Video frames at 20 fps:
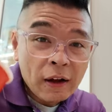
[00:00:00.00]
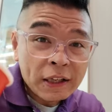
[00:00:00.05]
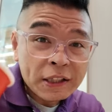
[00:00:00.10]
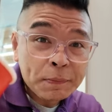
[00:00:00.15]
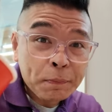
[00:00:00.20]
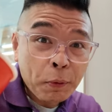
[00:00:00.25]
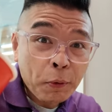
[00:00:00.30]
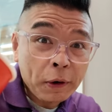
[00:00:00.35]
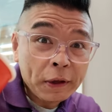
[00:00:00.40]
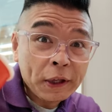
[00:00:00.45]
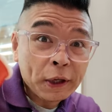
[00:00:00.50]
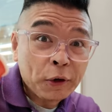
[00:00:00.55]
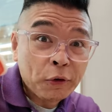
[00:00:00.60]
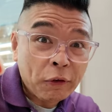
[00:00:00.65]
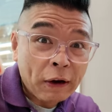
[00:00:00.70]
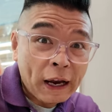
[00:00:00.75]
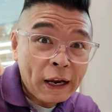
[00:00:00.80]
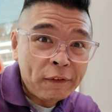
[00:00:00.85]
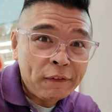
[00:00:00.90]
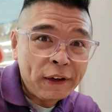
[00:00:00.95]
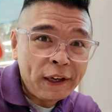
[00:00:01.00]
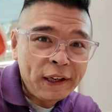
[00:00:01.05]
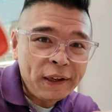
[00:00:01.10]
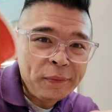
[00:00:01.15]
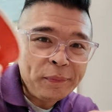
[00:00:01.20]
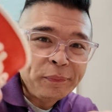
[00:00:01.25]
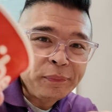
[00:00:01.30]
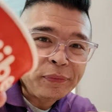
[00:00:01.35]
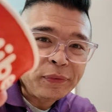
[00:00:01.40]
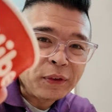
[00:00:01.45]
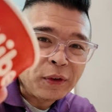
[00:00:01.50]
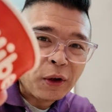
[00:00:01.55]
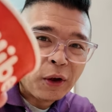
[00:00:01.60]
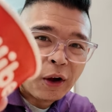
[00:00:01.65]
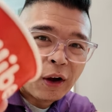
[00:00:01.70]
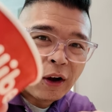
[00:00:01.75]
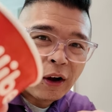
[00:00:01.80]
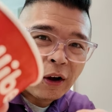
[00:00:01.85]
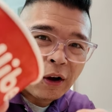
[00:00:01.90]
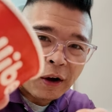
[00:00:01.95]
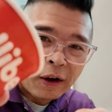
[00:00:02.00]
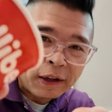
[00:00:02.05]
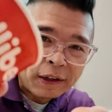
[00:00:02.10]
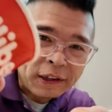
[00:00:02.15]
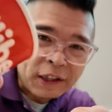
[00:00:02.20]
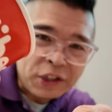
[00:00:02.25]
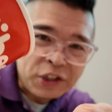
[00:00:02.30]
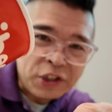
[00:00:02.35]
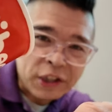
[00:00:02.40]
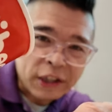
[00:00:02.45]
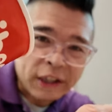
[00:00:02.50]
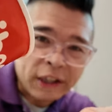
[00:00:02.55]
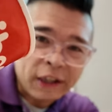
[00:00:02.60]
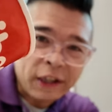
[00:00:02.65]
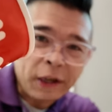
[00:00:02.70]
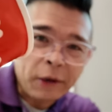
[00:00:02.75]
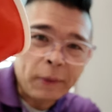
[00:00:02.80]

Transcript: Let's pour the gravy on the chicken.